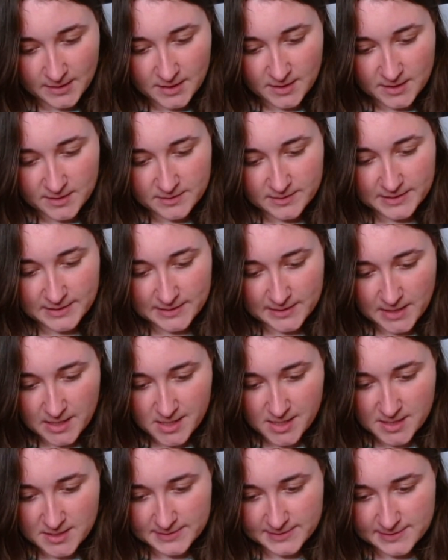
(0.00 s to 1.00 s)
The
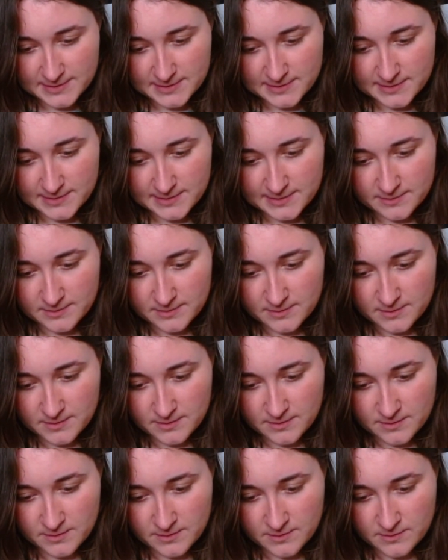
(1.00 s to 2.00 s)
last
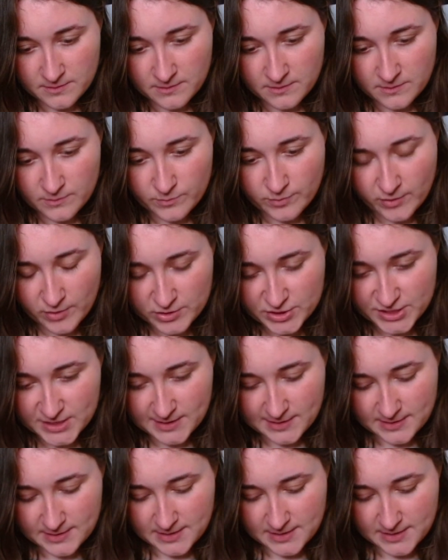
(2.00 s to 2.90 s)
project